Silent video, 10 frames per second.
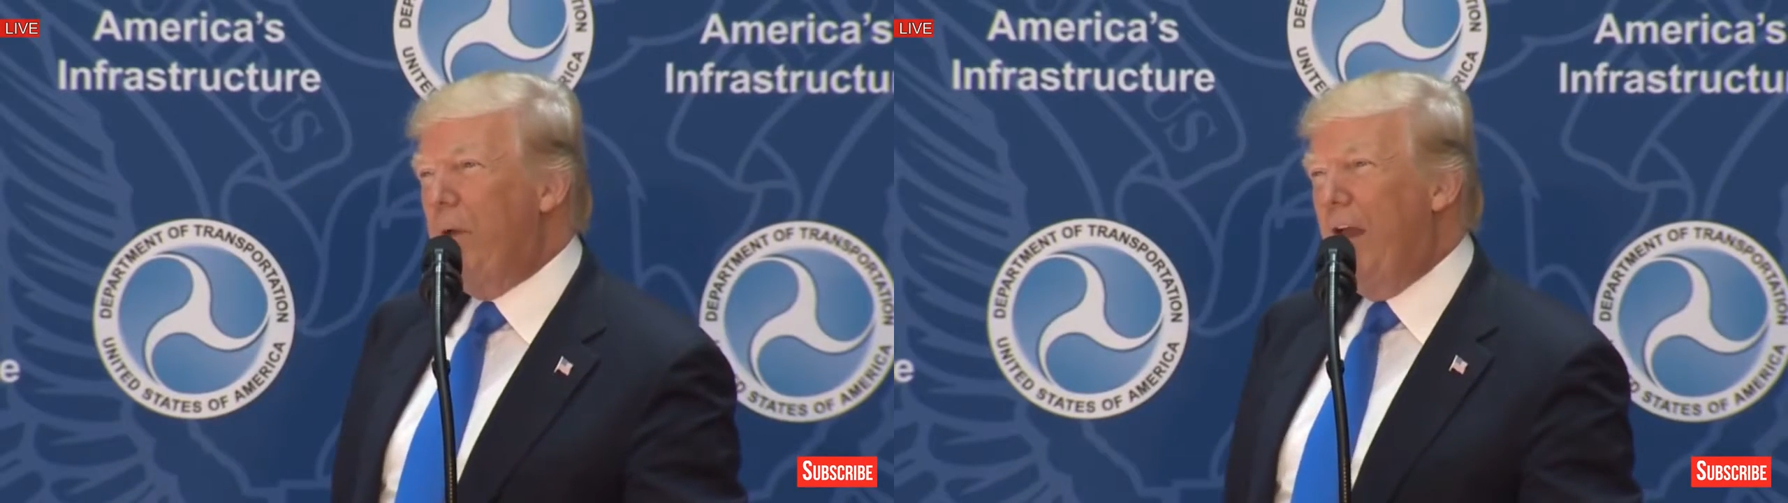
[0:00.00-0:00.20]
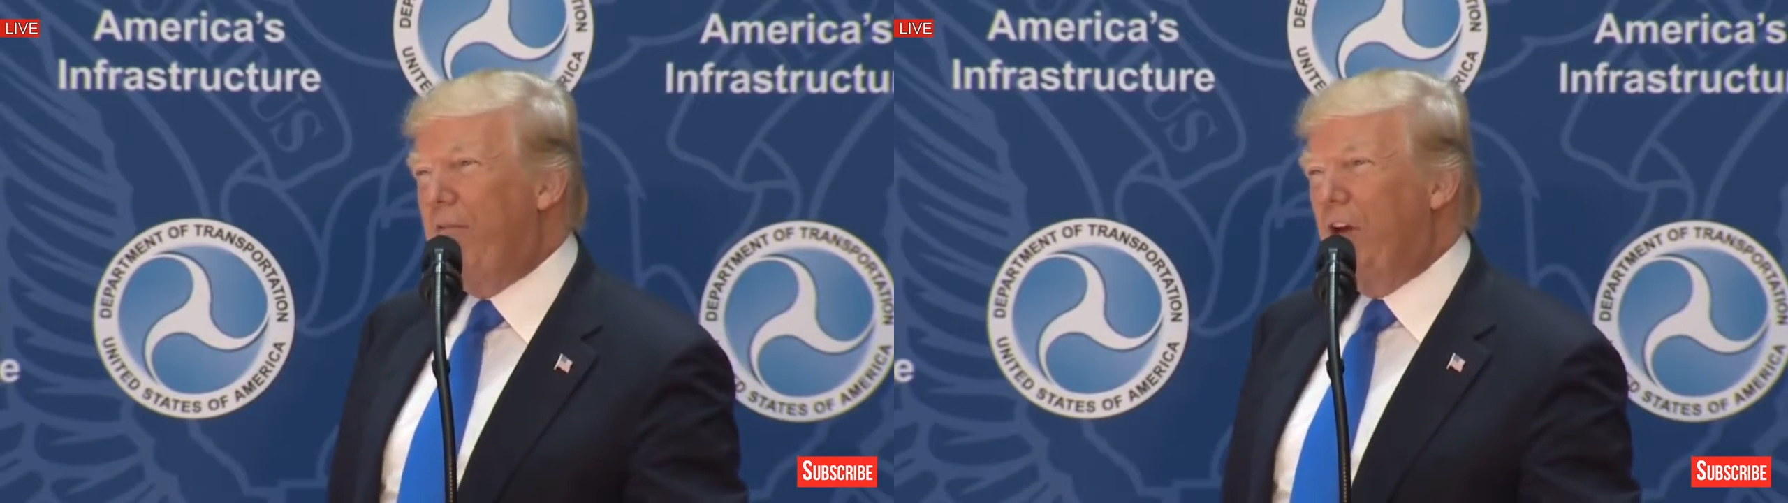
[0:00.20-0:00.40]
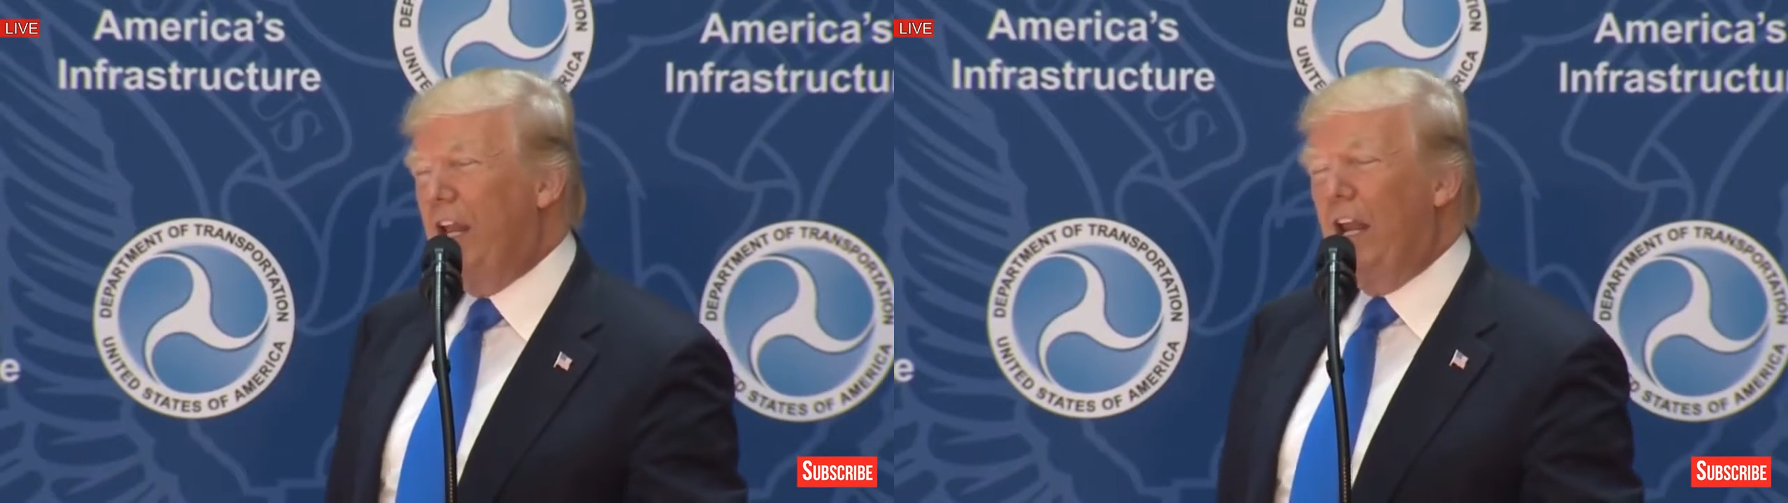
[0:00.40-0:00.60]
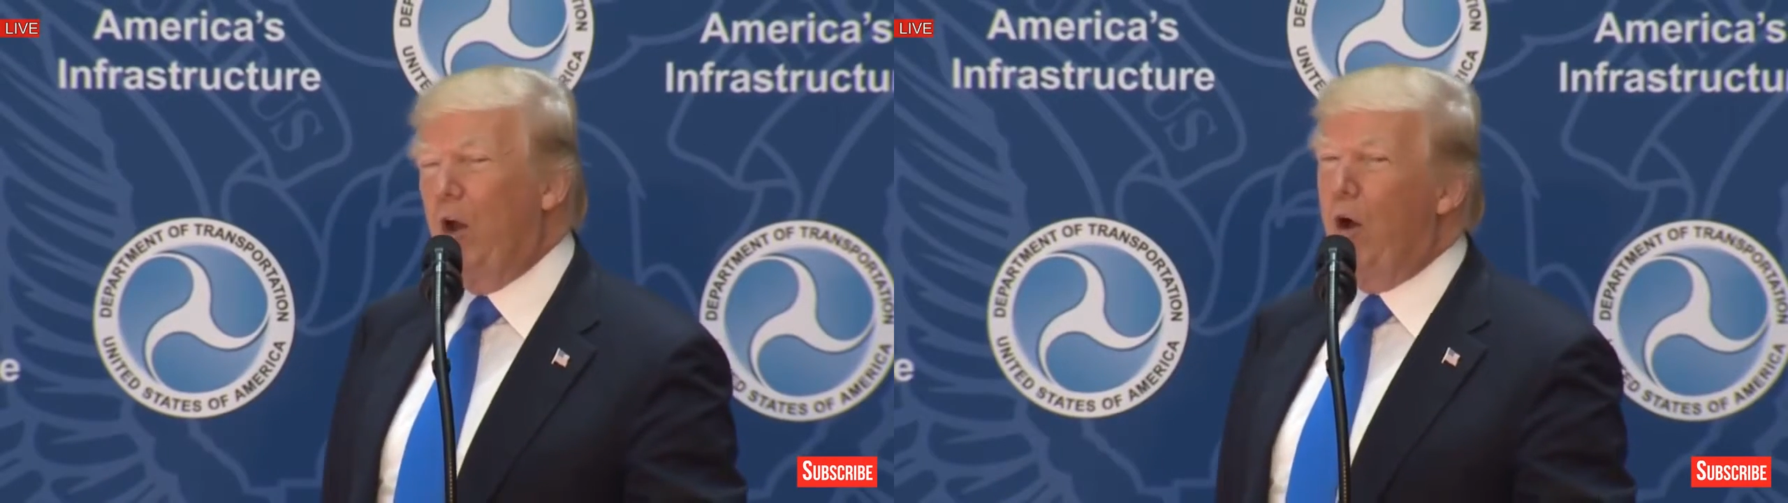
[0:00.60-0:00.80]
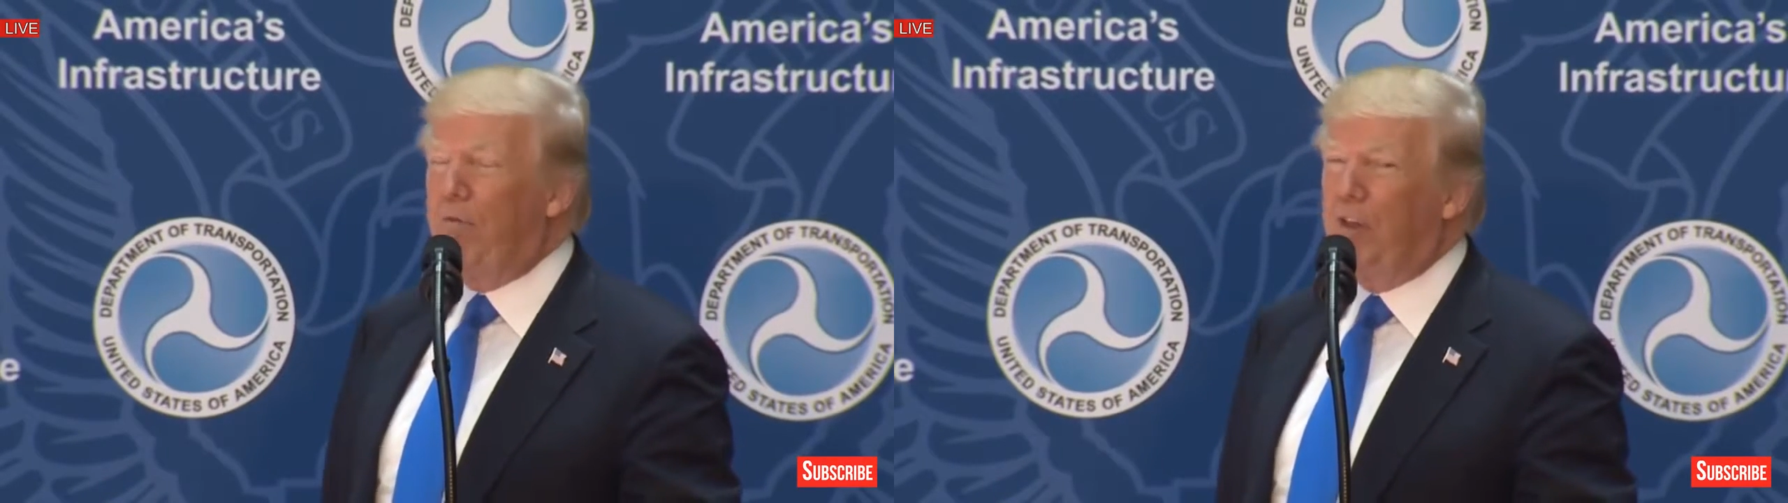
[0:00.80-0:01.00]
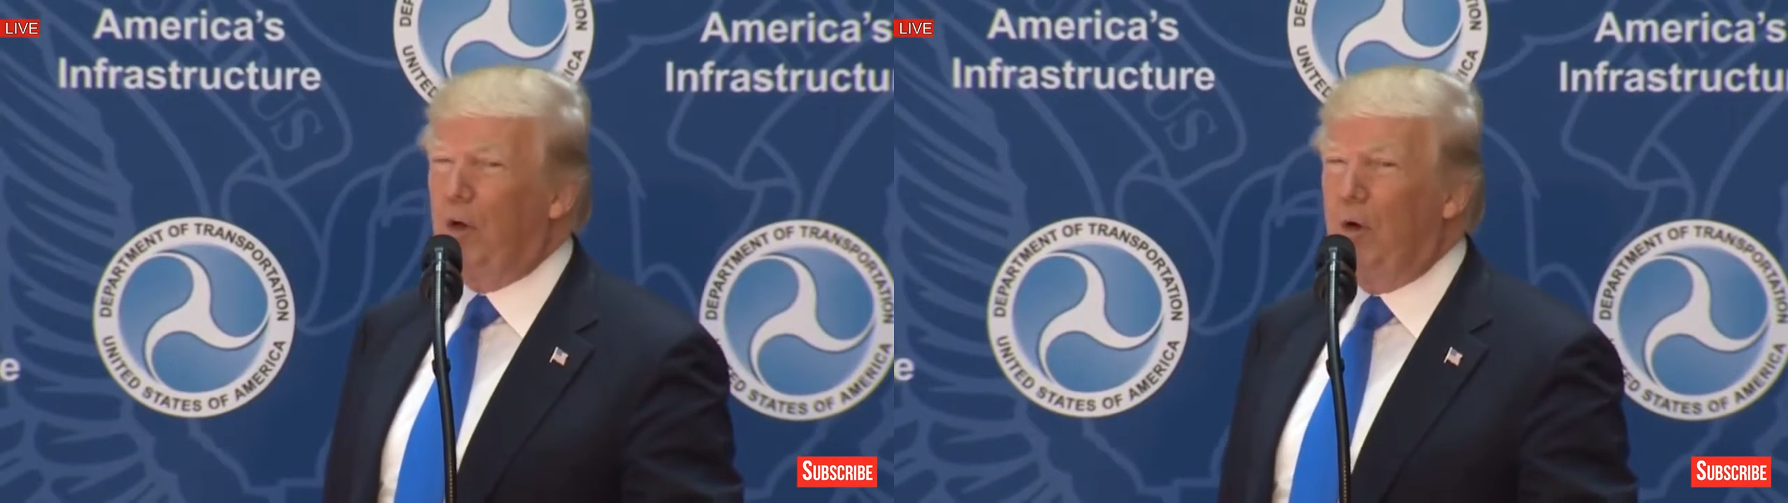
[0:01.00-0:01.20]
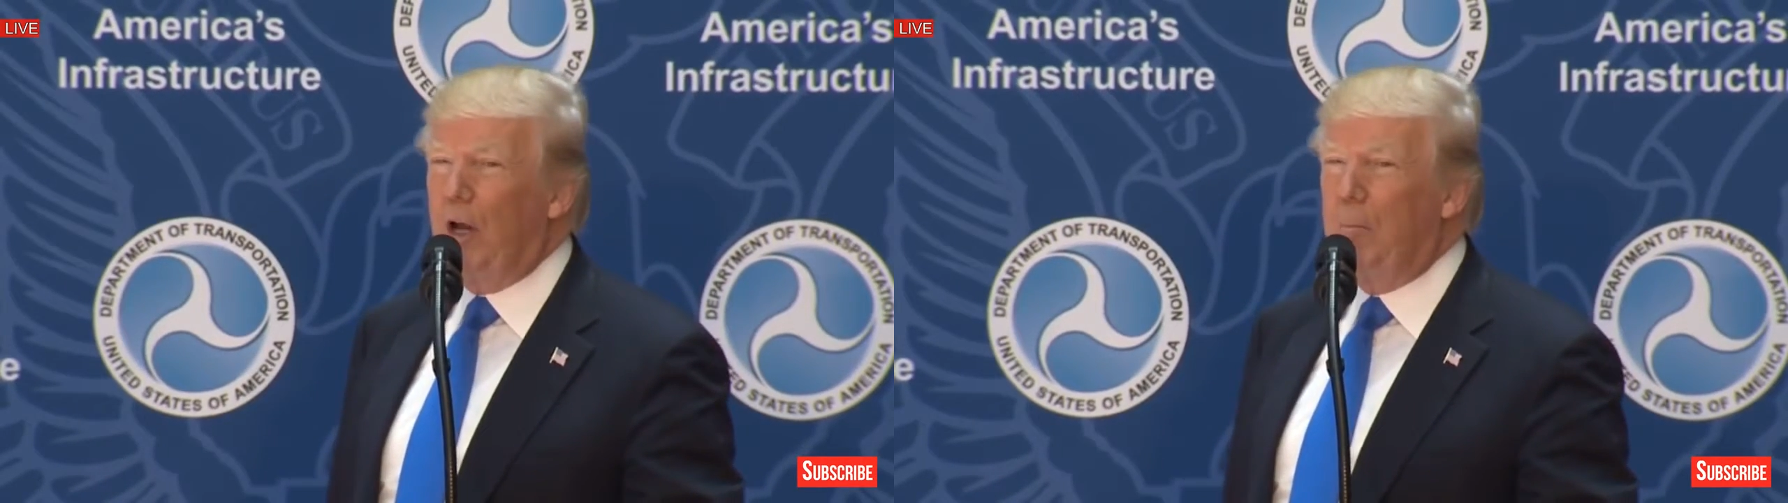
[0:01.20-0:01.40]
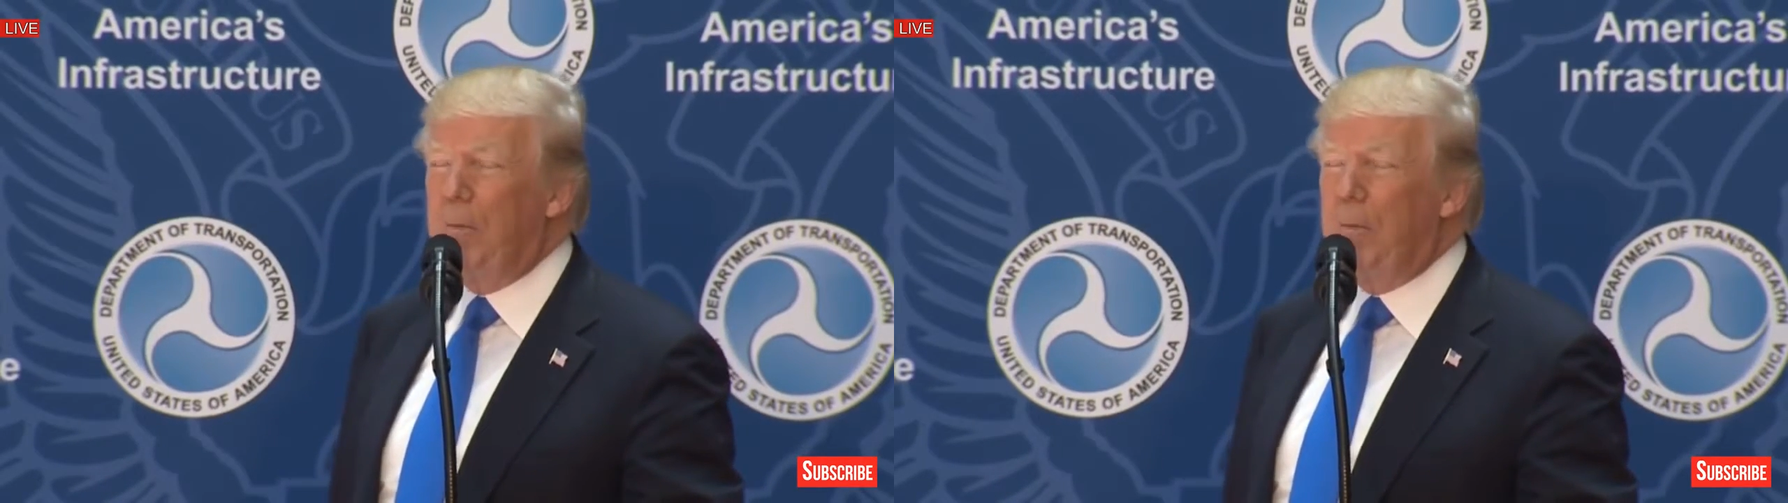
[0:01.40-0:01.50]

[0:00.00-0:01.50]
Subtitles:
ever getting off the ground.